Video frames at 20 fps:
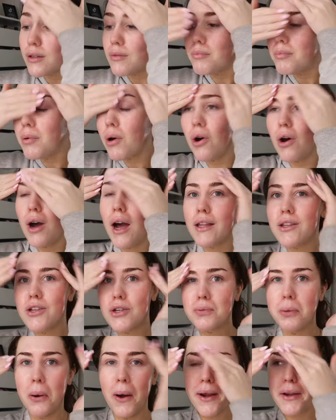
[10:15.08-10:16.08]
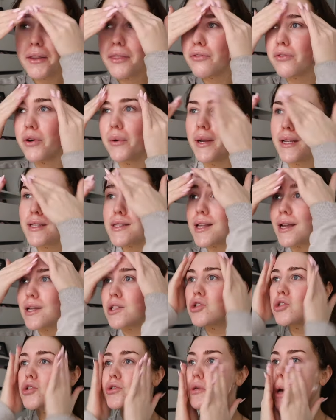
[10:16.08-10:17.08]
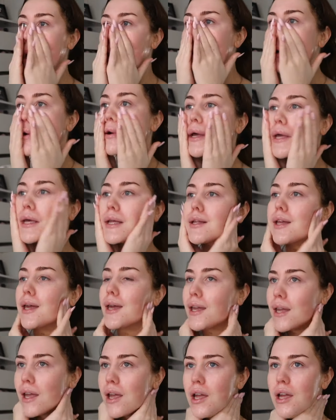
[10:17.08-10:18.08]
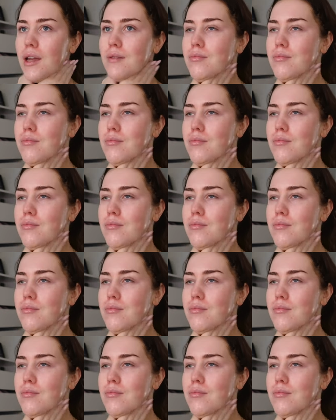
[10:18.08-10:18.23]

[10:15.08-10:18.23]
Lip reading: But I just went through it, like, so quickly.